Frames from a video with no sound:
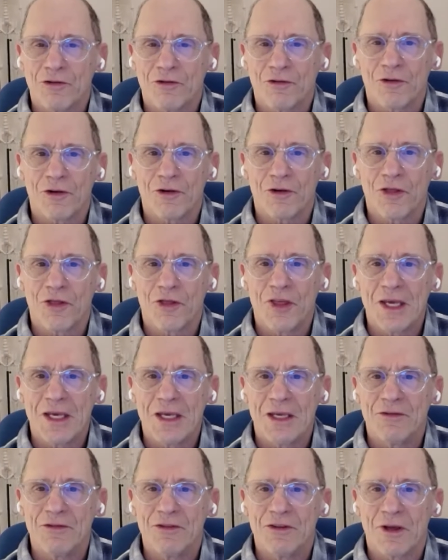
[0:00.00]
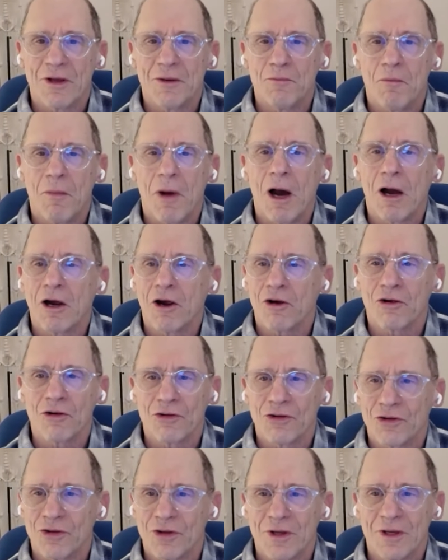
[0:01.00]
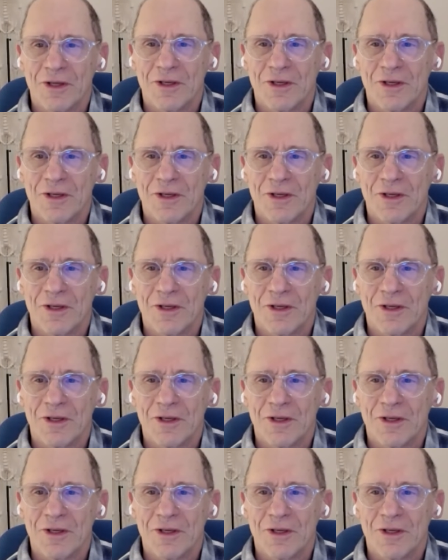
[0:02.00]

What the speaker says: for thieves and muggers,